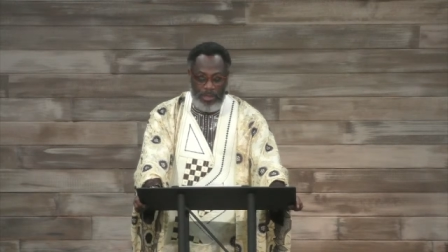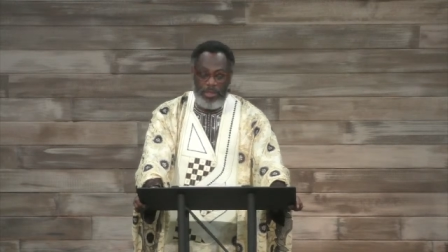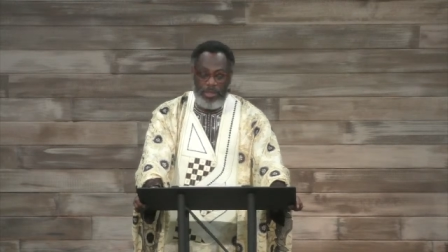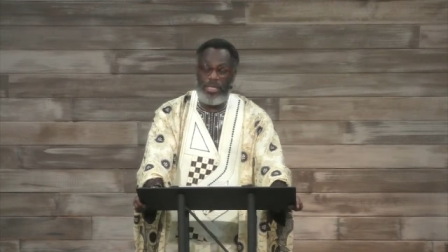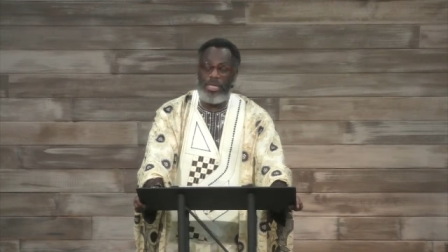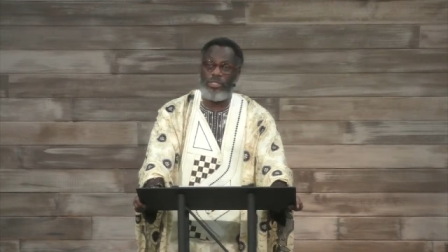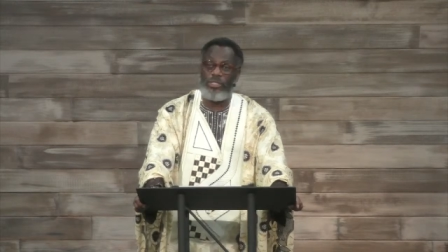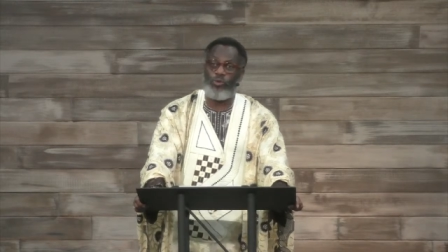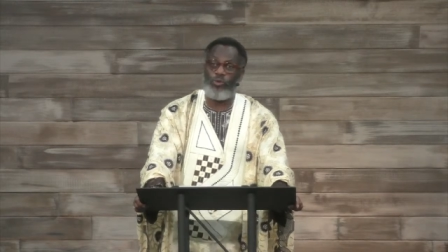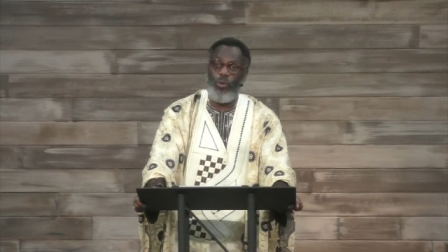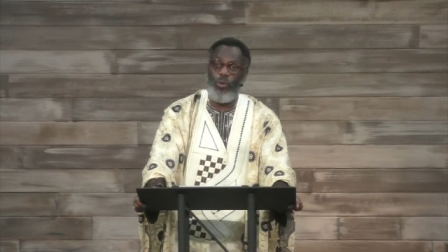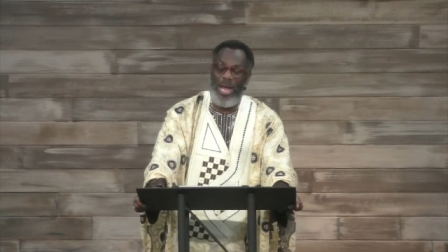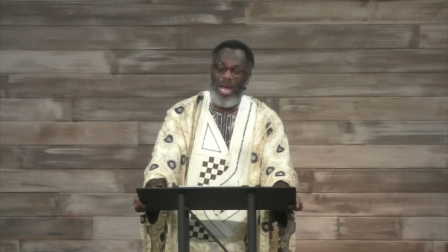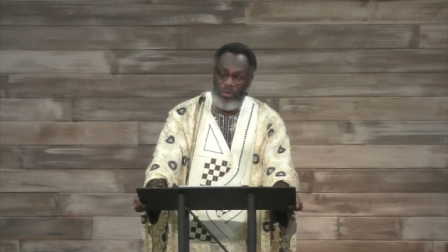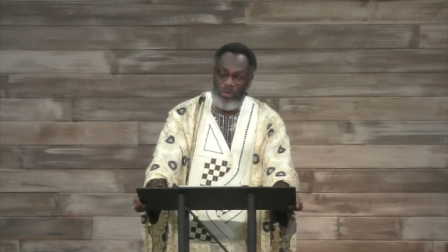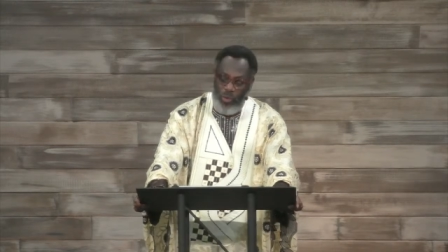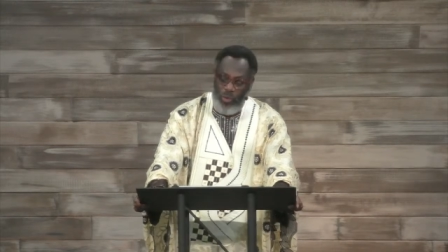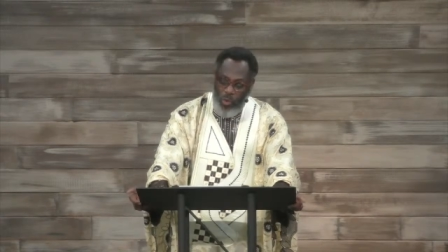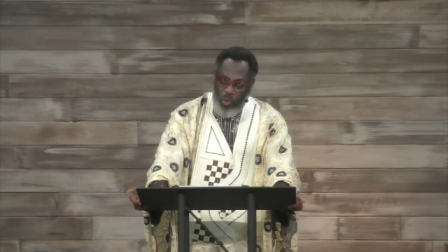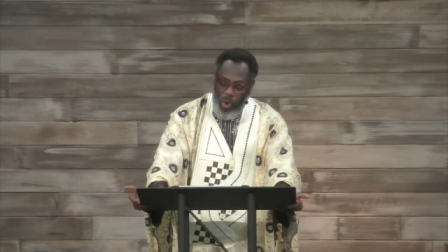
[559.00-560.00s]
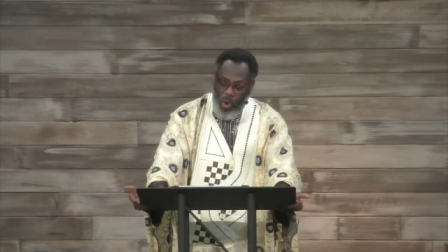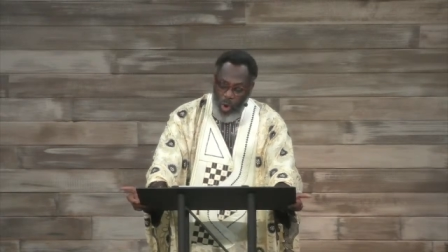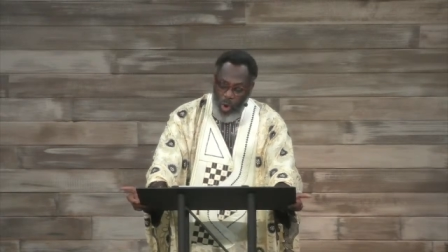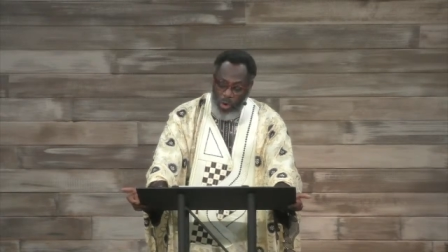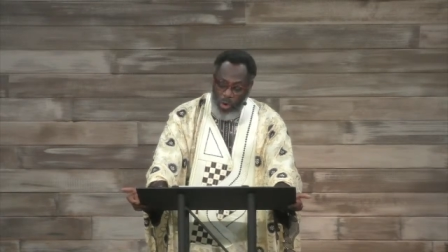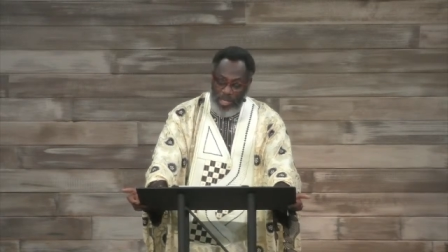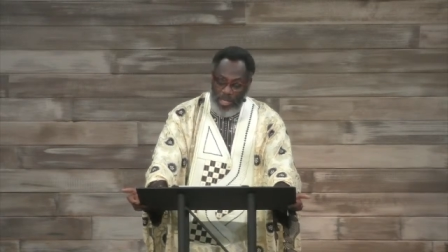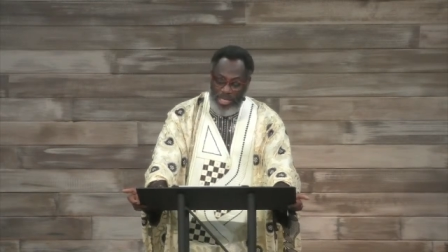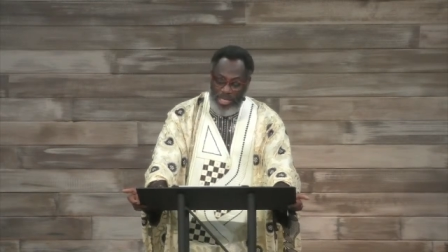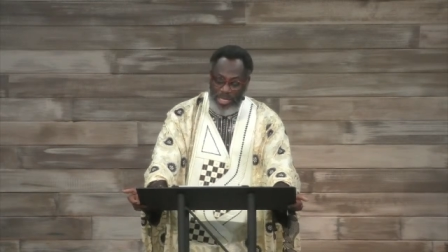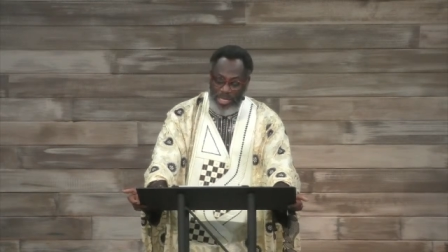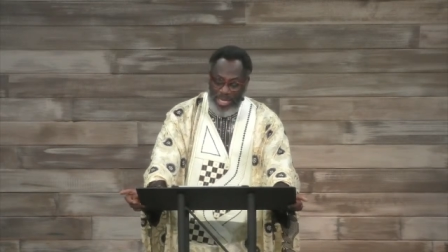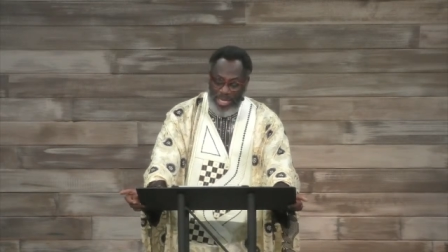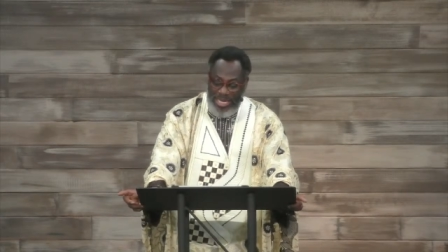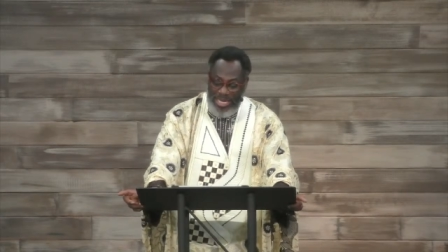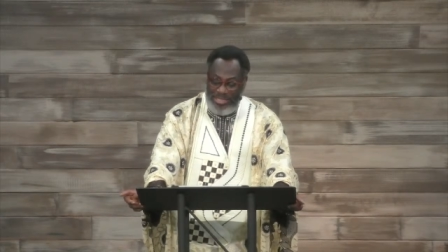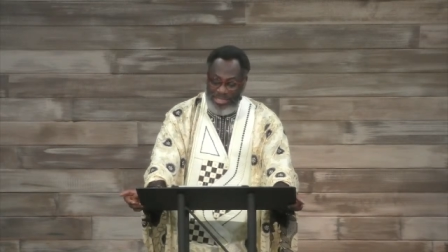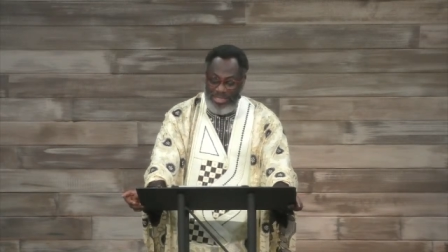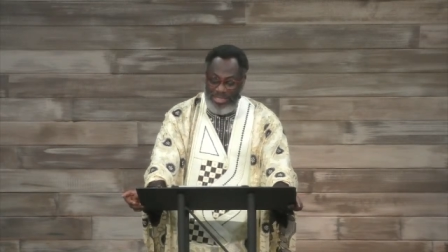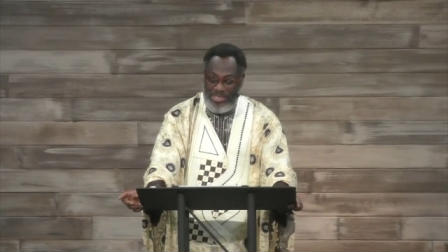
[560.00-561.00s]
is one who only
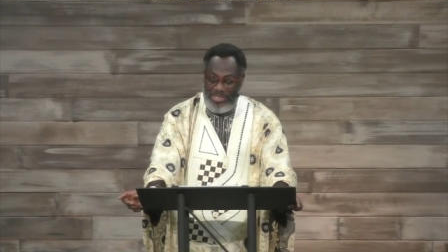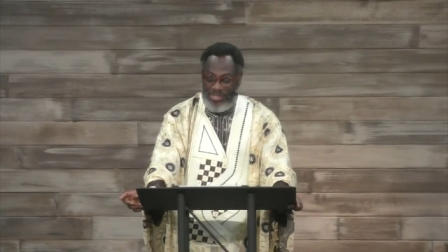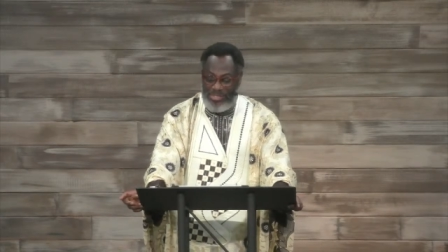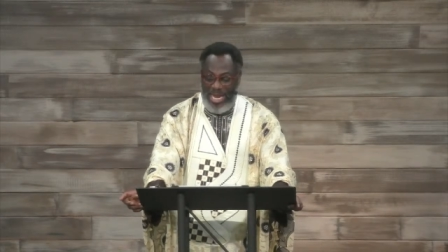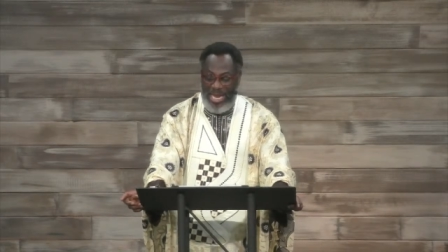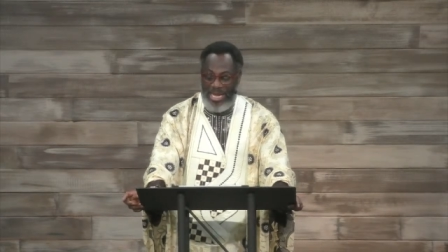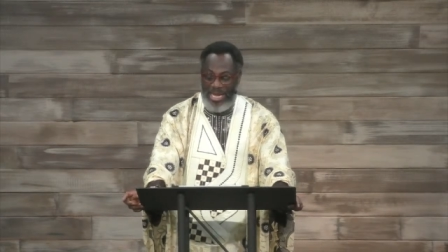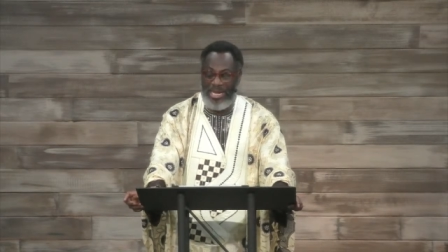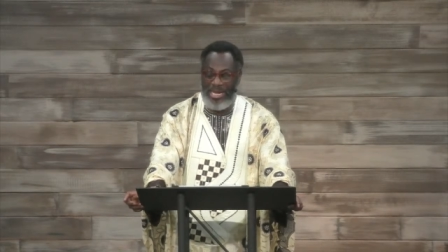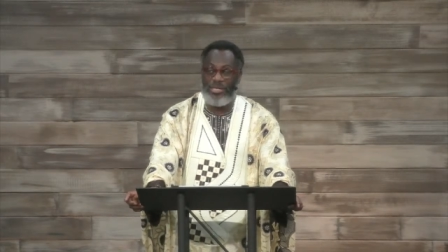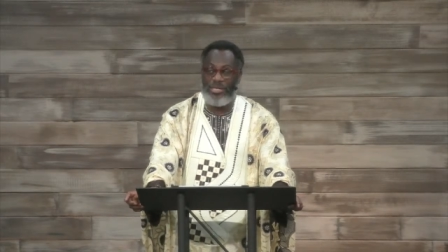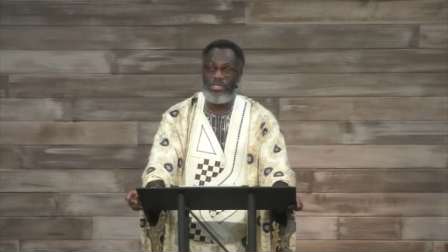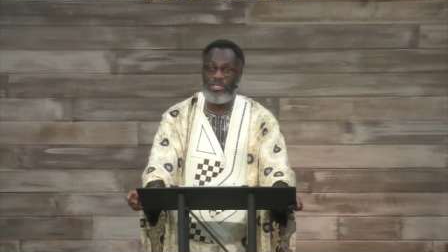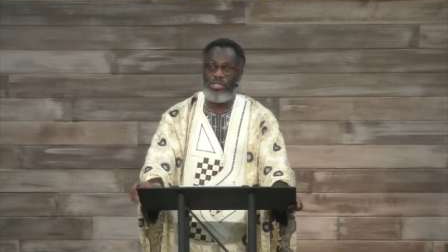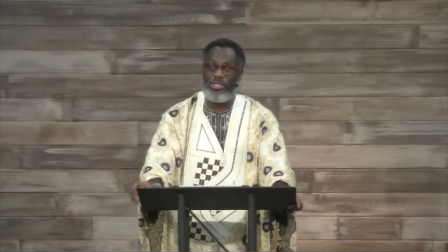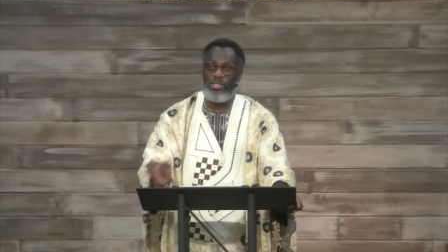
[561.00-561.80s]
has a desire